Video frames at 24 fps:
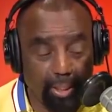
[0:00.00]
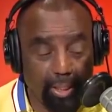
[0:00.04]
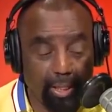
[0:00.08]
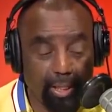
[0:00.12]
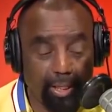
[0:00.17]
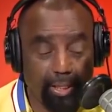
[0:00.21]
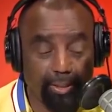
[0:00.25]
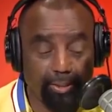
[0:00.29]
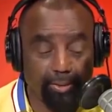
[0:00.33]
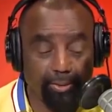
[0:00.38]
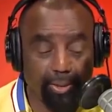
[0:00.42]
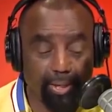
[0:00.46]

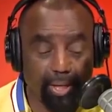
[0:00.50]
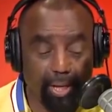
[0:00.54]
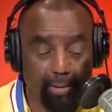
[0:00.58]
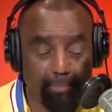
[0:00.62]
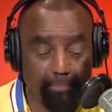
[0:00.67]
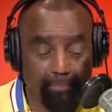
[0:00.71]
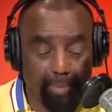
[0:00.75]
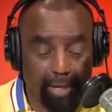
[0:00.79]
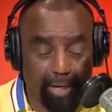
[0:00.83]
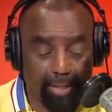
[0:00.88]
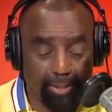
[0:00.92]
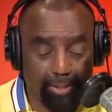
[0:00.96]
And you can't
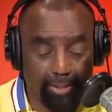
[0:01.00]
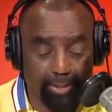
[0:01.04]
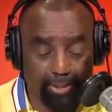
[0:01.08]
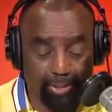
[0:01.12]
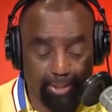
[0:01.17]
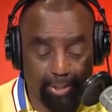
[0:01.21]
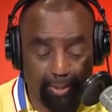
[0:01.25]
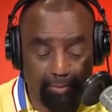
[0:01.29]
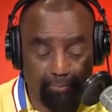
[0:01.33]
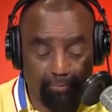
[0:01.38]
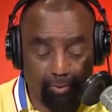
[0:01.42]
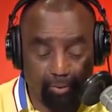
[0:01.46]
make
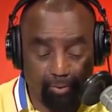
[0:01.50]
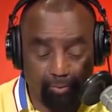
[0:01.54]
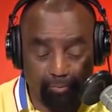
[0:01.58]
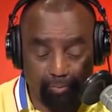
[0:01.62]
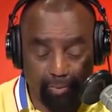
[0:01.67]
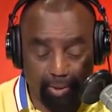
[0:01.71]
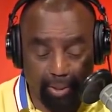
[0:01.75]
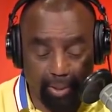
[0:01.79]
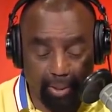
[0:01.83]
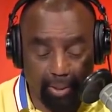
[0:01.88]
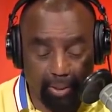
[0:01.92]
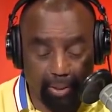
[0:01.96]
yourself
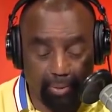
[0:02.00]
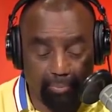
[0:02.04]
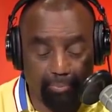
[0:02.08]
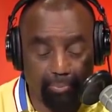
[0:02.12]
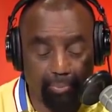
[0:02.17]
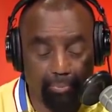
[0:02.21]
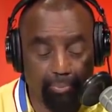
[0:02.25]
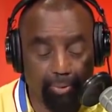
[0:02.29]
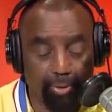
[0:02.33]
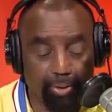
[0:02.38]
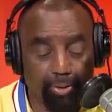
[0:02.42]
overcome.